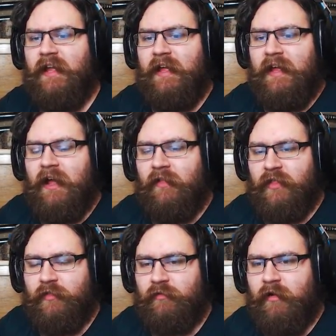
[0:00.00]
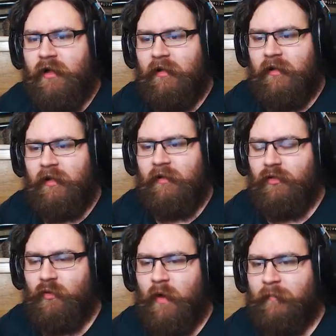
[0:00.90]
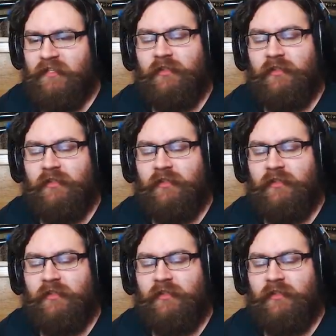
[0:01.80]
there are other weapons.